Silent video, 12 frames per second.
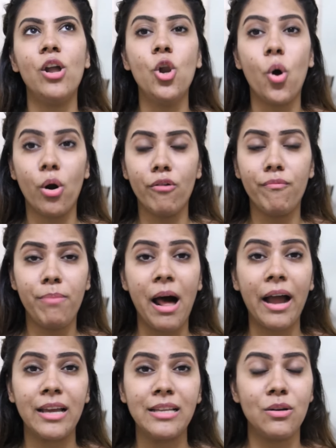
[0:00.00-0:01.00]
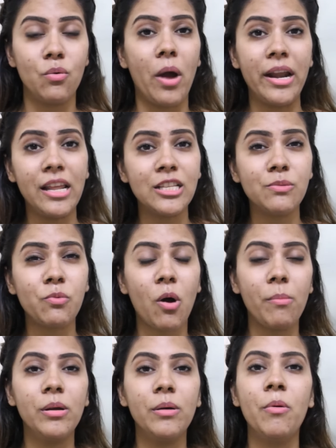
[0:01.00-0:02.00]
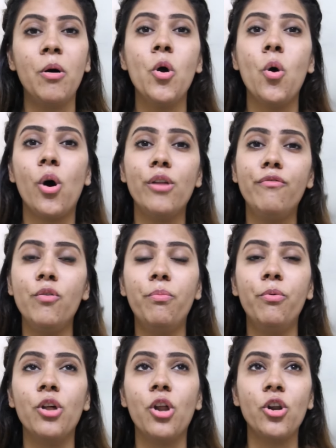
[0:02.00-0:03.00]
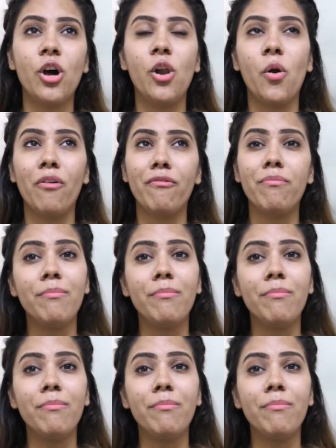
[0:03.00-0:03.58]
a lot of blackheads and whiteheads problem, or if you put on a lot of